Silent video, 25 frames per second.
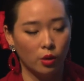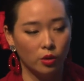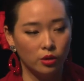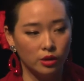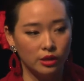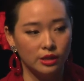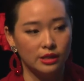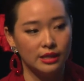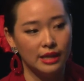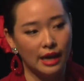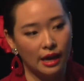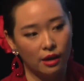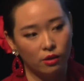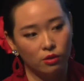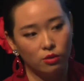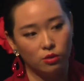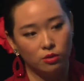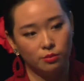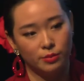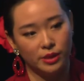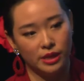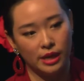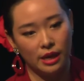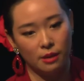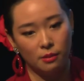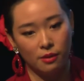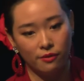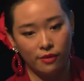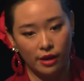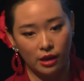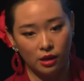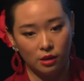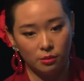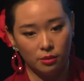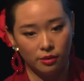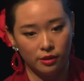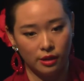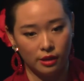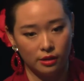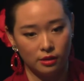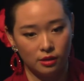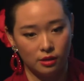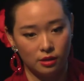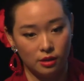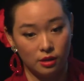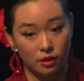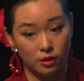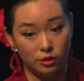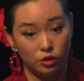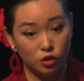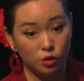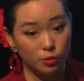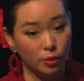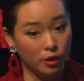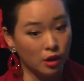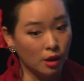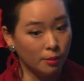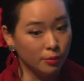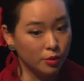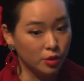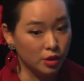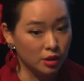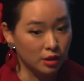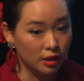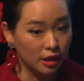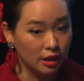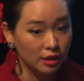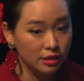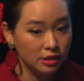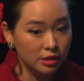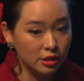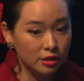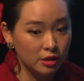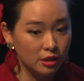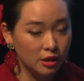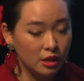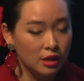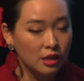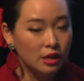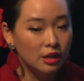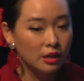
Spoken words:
only now became available that the supercomputer cluster